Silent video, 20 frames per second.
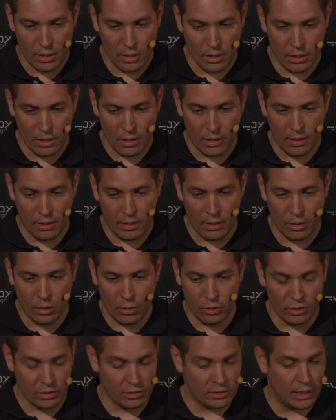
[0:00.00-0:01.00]

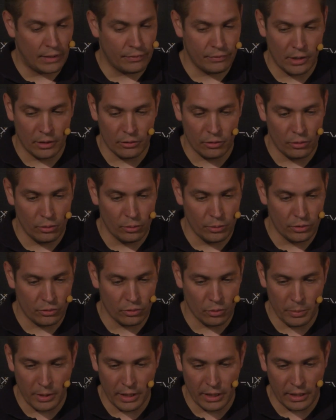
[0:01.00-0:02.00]
All that's left now to do is
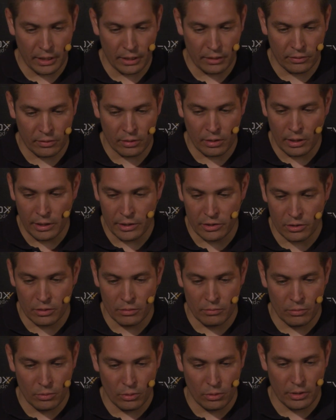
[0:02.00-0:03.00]
to make it
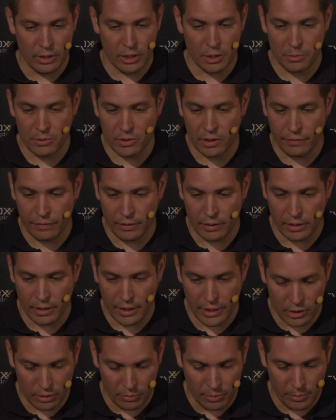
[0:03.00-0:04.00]
listen on a specific
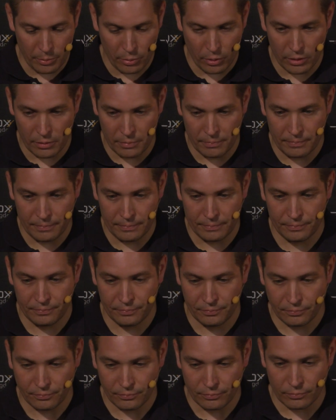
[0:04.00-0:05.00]
HTTP port.
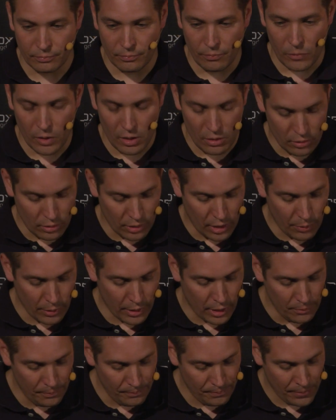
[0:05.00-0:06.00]
So there we
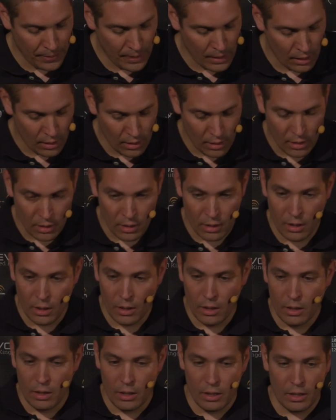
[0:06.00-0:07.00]
go.
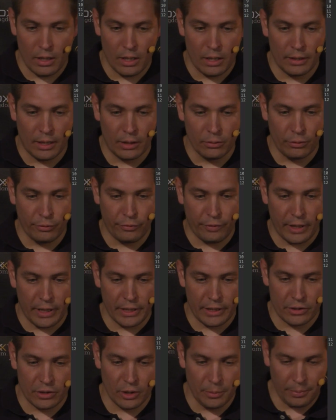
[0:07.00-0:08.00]
Now to
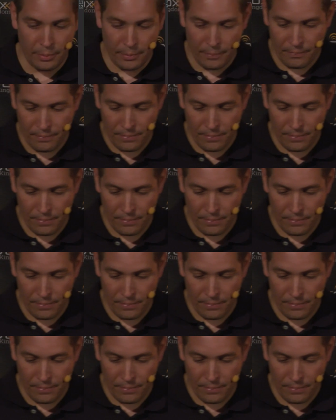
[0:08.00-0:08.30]
fire this up,